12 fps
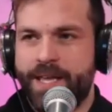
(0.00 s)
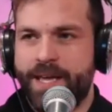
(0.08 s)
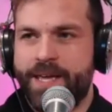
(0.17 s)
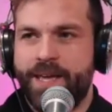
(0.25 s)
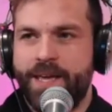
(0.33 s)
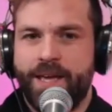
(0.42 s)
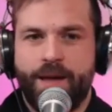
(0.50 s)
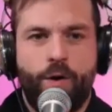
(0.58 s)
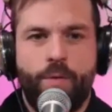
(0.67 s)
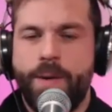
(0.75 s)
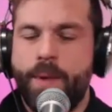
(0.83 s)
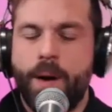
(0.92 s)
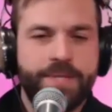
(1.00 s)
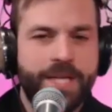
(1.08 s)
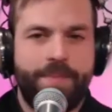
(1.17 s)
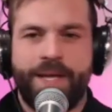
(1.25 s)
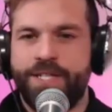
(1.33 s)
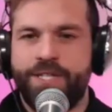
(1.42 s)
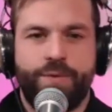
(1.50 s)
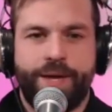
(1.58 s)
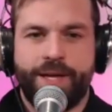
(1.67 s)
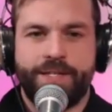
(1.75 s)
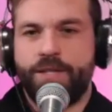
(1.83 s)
Like, oh, my mom's coming in 2 weeks,